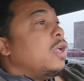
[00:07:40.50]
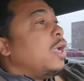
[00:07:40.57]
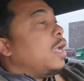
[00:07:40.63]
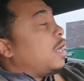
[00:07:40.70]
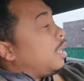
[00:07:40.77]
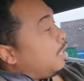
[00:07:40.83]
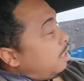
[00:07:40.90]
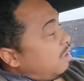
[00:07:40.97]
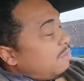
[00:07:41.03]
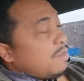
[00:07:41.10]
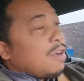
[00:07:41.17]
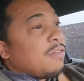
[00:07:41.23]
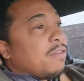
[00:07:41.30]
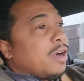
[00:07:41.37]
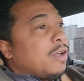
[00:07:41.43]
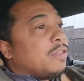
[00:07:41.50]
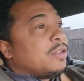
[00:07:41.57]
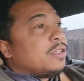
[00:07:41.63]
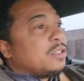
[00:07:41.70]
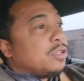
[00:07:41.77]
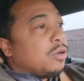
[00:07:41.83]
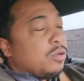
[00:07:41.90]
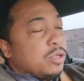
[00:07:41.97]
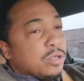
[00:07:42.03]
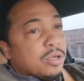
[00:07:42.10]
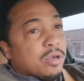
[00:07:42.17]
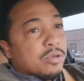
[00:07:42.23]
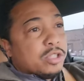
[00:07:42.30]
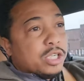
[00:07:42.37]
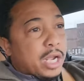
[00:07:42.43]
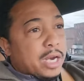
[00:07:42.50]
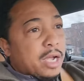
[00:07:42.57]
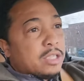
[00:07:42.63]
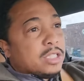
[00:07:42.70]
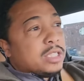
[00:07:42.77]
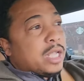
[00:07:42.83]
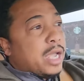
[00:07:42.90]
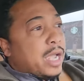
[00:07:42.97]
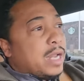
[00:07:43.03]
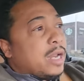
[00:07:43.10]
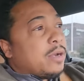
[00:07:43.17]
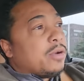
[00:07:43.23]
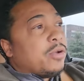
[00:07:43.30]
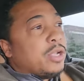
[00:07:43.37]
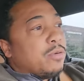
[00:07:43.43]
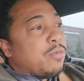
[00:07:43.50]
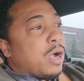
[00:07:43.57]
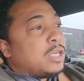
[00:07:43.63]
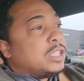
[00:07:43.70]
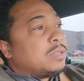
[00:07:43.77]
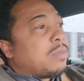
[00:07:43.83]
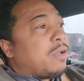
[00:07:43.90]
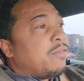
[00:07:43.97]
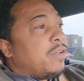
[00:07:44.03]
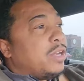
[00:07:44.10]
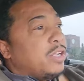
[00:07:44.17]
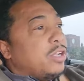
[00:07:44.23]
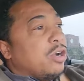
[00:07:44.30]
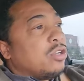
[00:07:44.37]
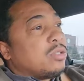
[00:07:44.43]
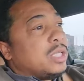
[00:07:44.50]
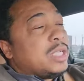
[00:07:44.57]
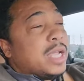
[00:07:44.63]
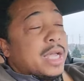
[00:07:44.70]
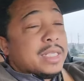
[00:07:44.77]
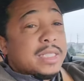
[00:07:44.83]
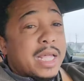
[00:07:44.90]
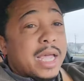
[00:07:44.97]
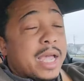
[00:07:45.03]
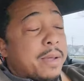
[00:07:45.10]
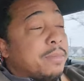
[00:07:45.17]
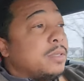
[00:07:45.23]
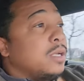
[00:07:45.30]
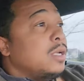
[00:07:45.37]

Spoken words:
And I love my father, so, you know, shout out to Dad. I know he watches my videos and he has times.